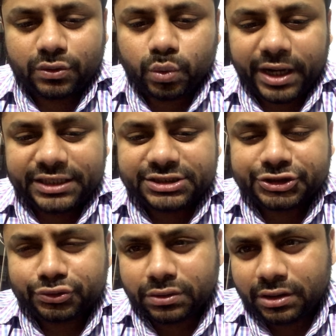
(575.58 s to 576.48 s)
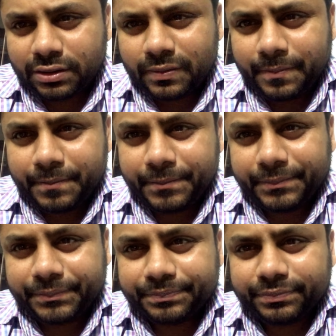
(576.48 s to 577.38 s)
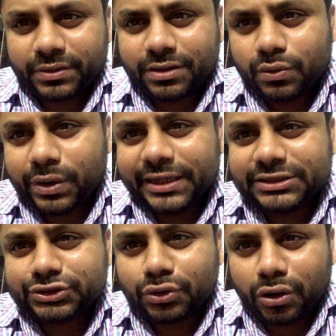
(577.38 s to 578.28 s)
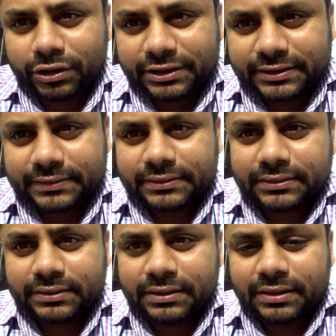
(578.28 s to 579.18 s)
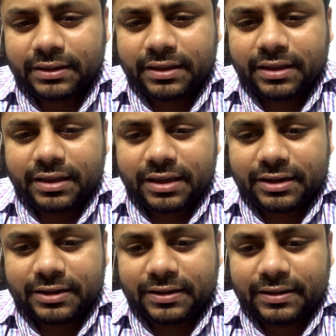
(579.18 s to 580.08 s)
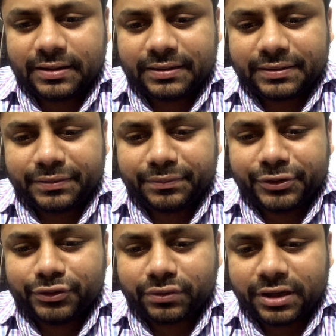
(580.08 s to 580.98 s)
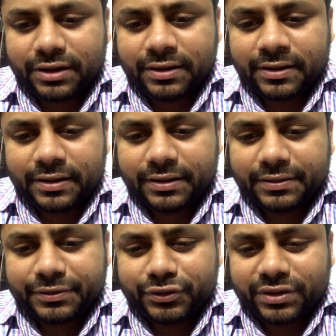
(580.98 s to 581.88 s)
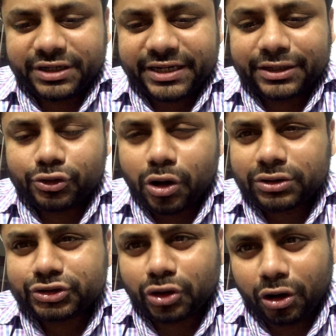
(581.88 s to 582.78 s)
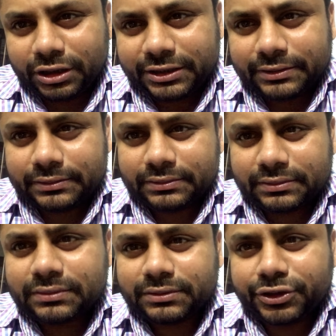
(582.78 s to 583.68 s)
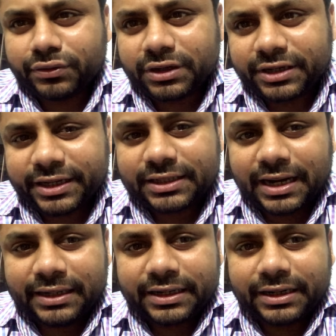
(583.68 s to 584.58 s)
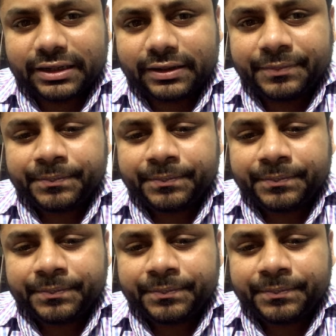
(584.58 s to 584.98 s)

white sugar, white salt, and you can take rock salt, you can take that. And